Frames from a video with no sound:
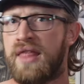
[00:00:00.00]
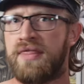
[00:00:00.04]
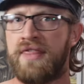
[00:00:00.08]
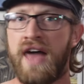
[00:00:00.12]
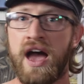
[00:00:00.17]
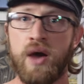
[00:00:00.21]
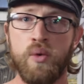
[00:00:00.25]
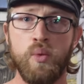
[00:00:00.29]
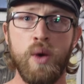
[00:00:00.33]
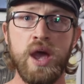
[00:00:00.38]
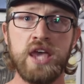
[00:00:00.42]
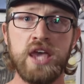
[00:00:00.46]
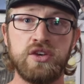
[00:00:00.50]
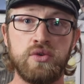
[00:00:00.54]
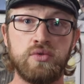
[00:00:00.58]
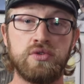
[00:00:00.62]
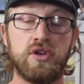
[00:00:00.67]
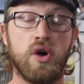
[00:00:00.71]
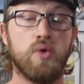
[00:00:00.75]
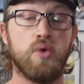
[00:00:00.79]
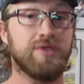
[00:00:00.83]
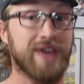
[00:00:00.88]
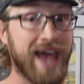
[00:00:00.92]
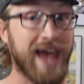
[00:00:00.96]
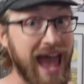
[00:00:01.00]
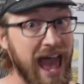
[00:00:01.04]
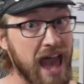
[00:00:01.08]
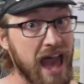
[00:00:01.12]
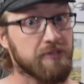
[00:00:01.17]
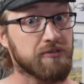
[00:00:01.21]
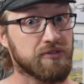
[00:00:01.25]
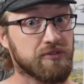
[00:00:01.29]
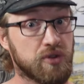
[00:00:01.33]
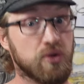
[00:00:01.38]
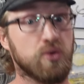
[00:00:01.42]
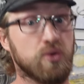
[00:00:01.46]
That way you don't
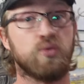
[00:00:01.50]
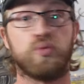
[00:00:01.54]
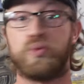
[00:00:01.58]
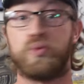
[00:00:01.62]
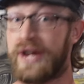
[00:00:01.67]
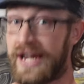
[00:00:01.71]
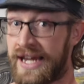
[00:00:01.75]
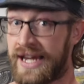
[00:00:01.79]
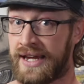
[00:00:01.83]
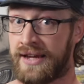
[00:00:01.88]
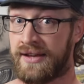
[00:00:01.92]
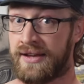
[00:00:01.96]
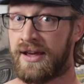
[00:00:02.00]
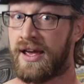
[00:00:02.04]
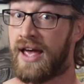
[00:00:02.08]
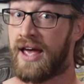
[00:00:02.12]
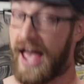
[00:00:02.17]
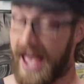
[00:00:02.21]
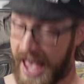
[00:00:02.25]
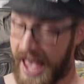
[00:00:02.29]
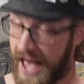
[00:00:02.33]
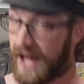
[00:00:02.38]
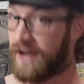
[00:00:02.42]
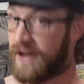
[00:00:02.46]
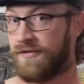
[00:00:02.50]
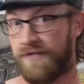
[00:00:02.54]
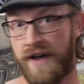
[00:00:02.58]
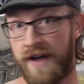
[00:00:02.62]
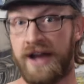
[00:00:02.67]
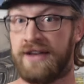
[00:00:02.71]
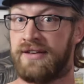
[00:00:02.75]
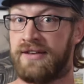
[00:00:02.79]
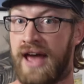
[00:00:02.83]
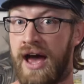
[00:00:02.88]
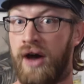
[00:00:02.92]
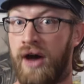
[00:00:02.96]
have to read and
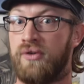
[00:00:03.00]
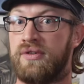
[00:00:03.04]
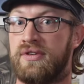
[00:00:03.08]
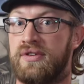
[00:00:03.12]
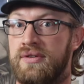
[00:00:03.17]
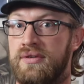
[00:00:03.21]
find out.